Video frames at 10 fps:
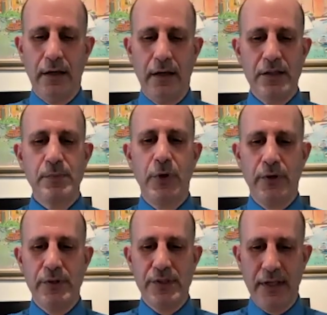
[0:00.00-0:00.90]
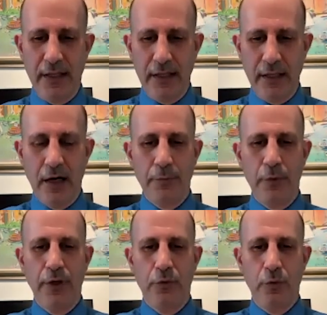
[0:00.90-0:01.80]
experience it in the
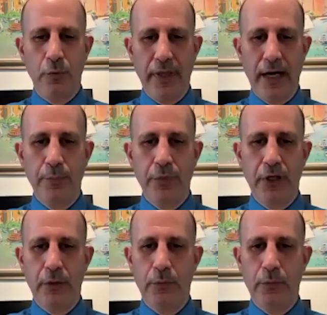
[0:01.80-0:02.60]
operating room without being